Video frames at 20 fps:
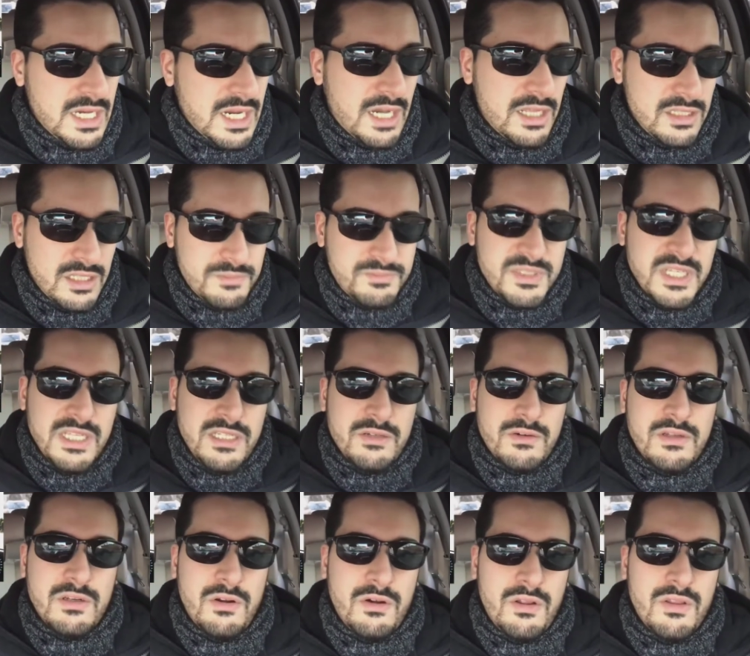I'll update you
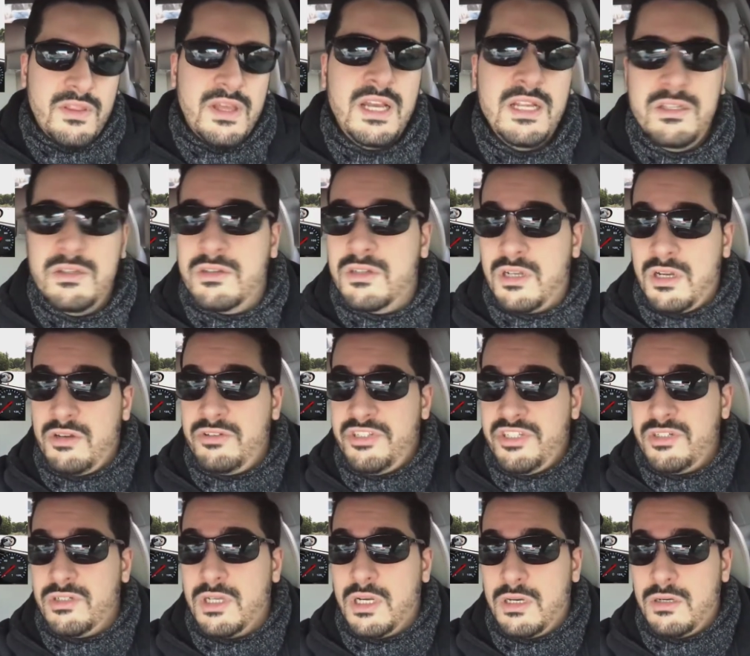on all that. You can
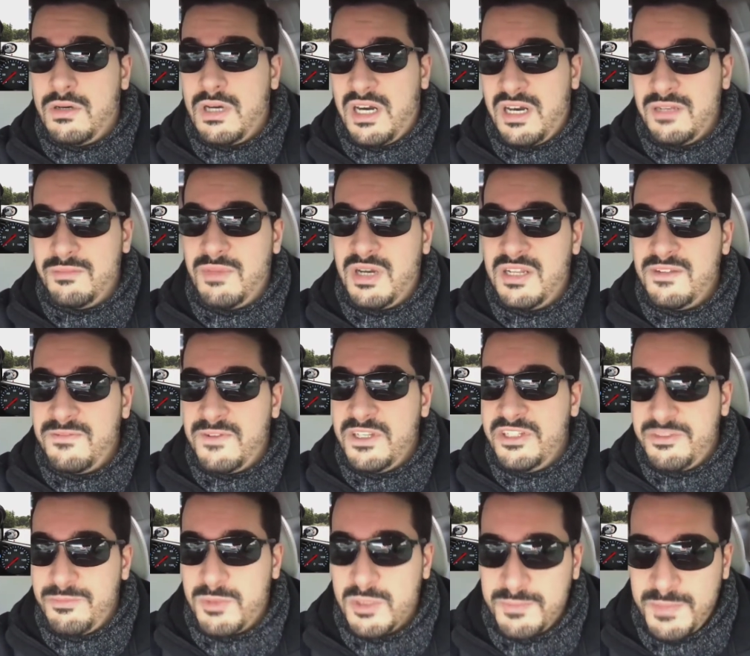also go on my
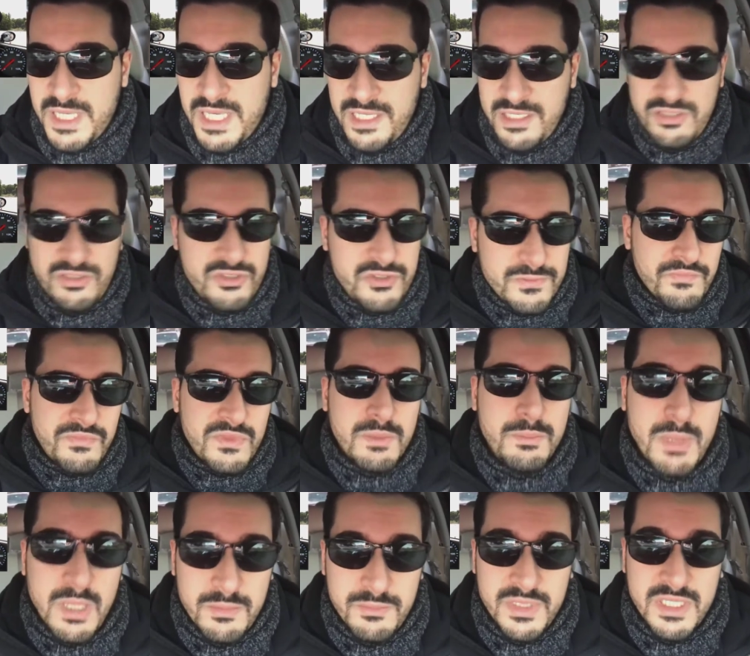Facebook
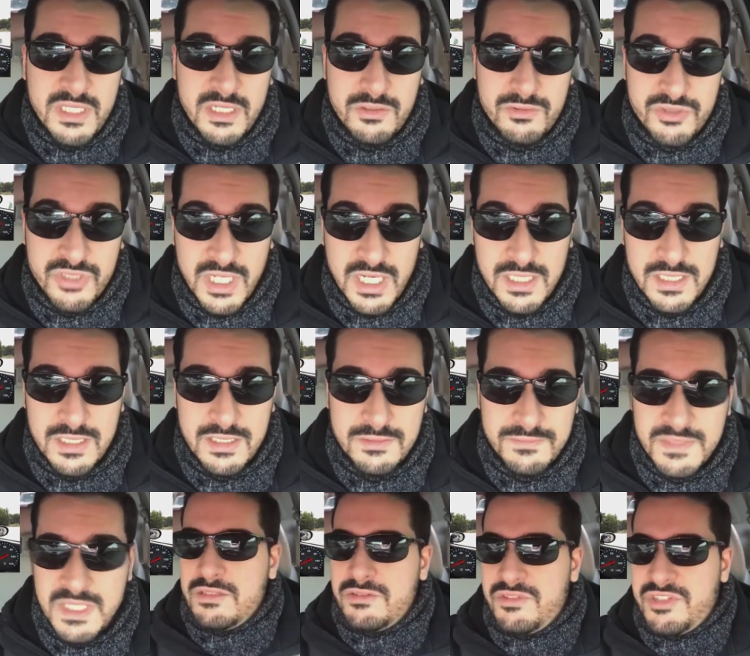page, Bambino Giallo,
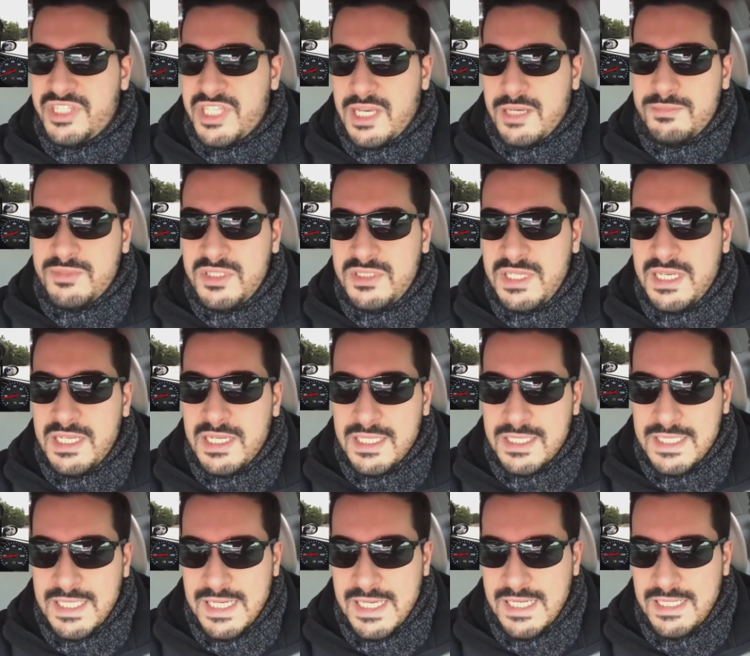and stay up to date
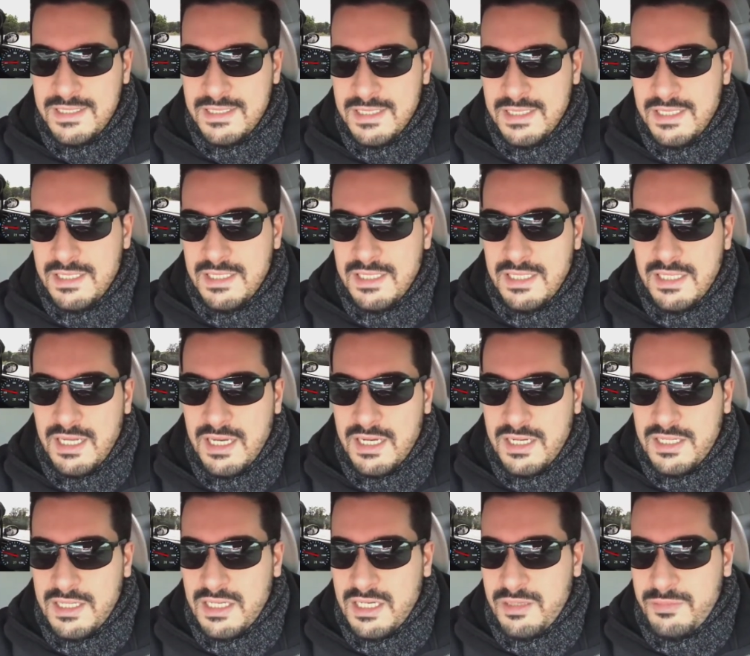on that.
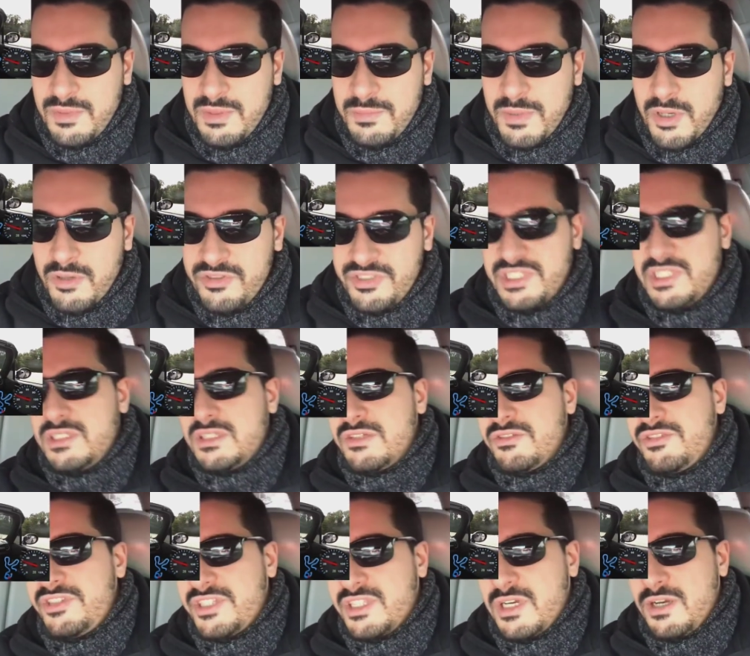I'll be posting
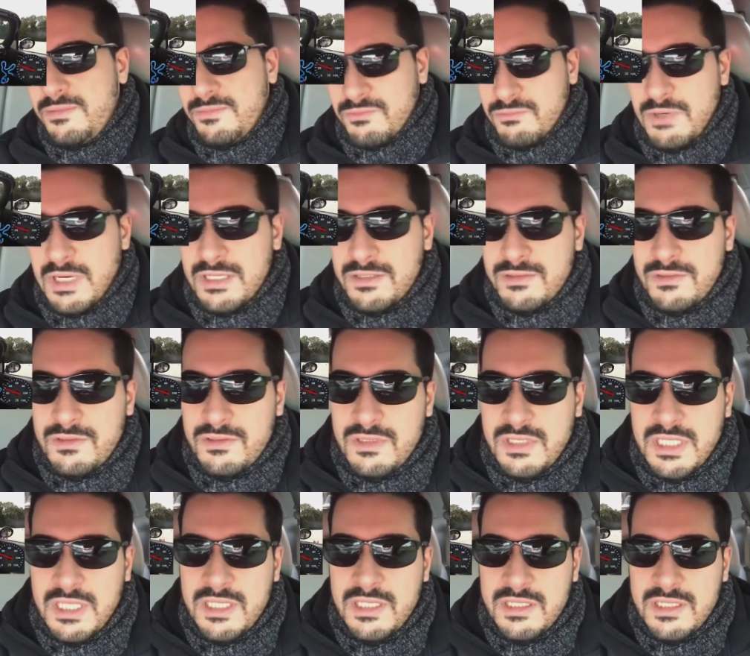their stuff
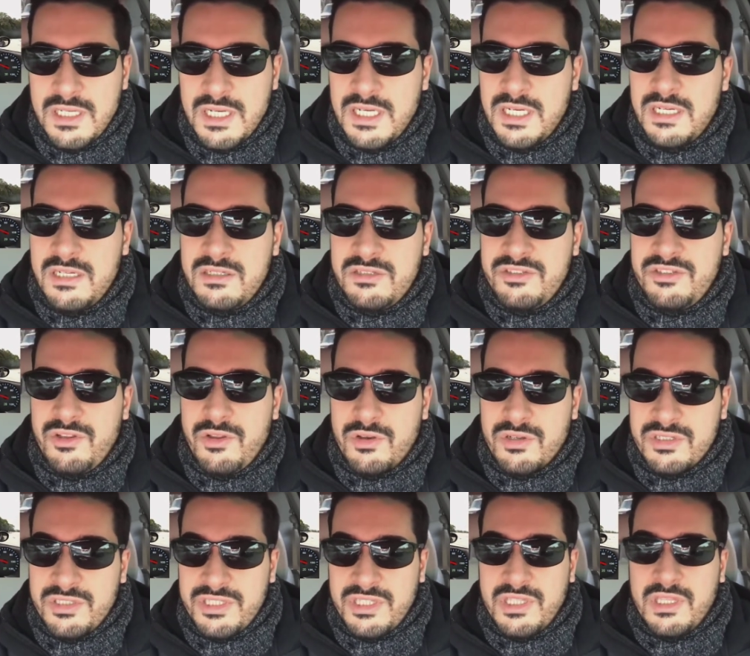regularly, as
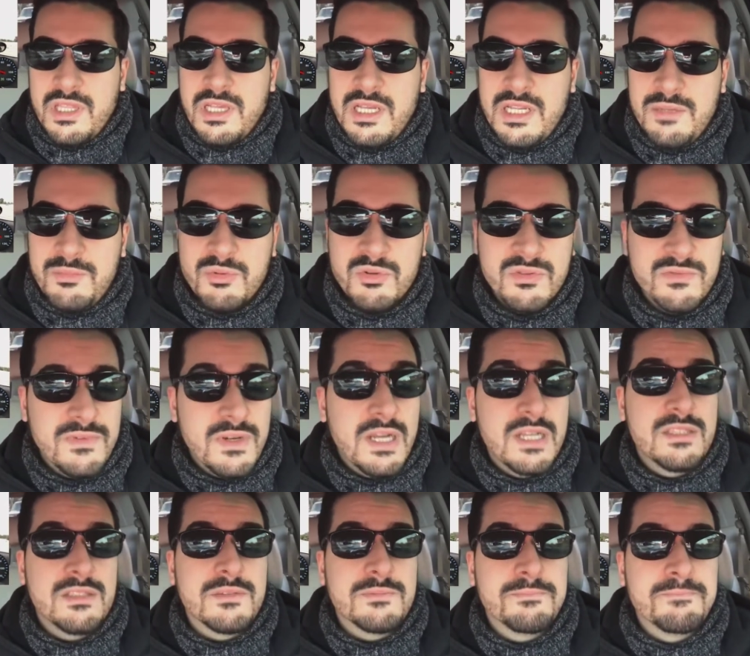long as they
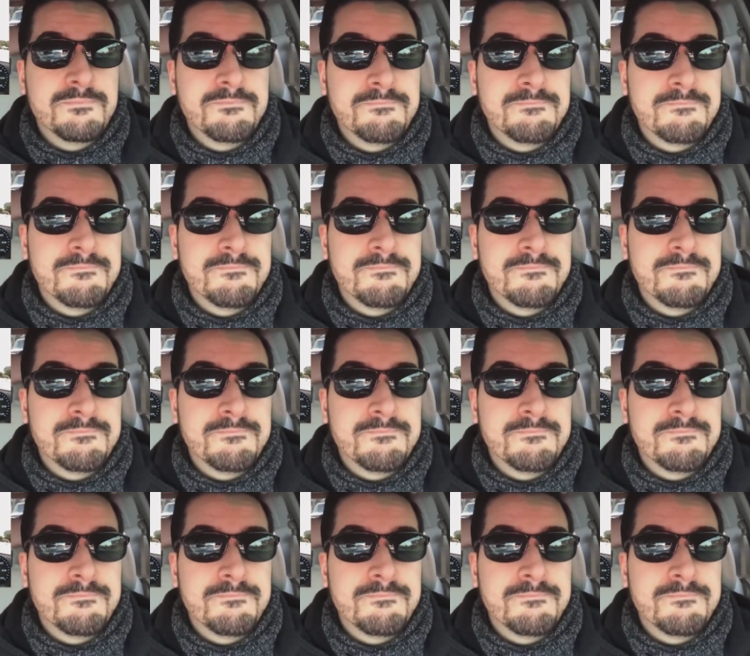provide me.